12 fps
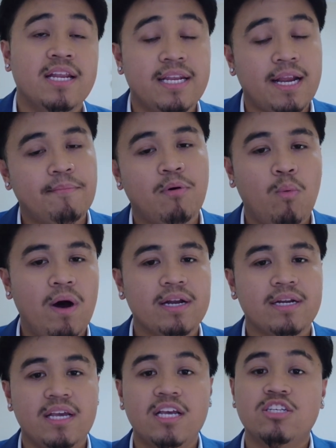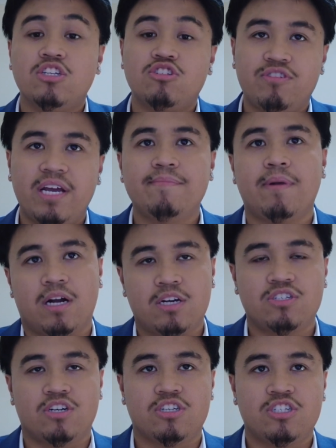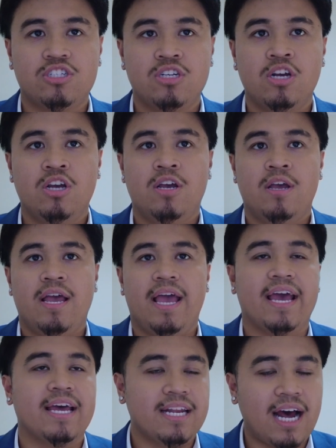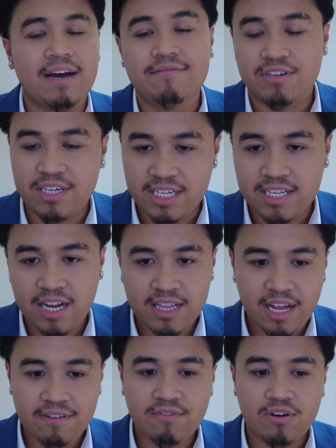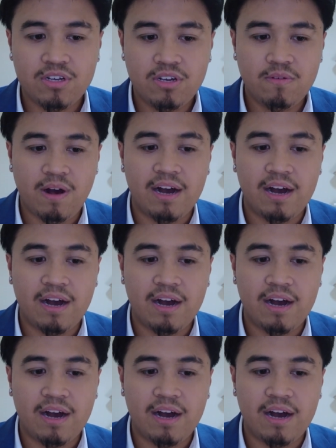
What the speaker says: Number 1 is the trademark search, and I've already done that for you.